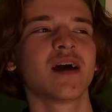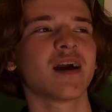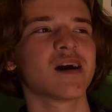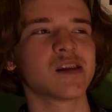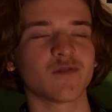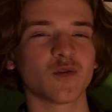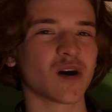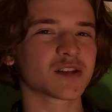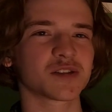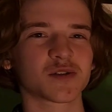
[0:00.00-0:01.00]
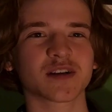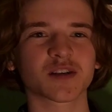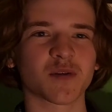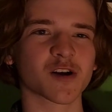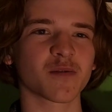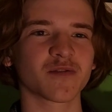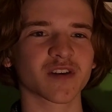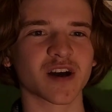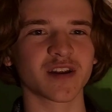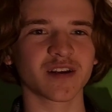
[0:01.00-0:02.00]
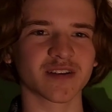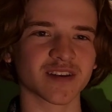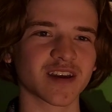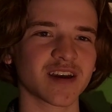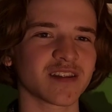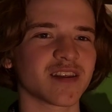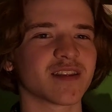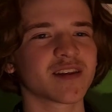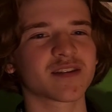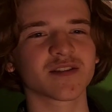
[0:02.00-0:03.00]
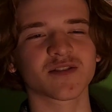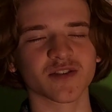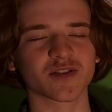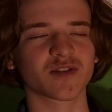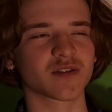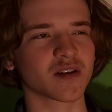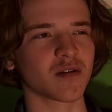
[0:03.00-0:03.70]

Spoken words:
And if you watch the Jurassic Park movies like I did as a kid, then this is just